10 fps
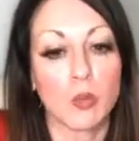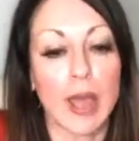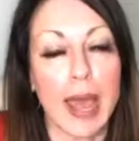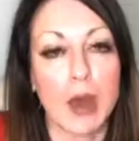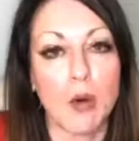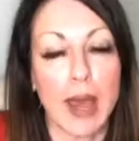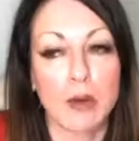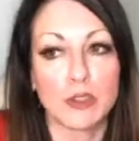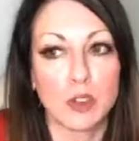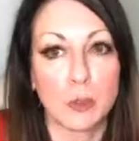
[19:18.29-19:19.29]
how
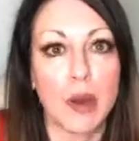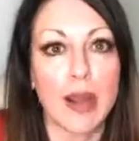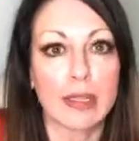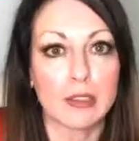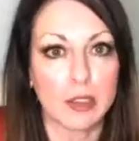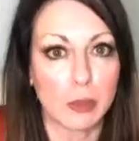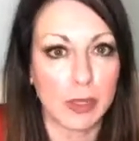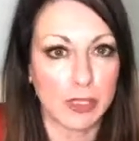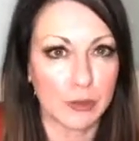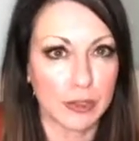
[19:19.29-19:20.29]
is your product going to be
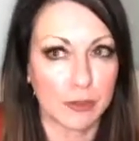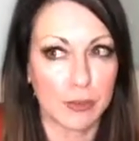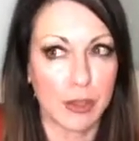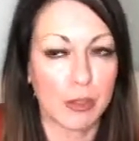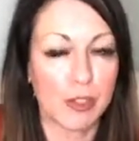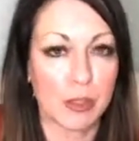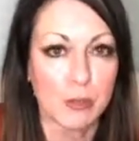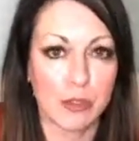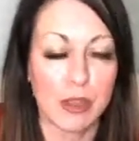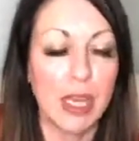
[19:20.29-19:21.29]
interesting for them in terms
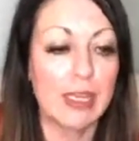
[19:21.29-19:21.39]
of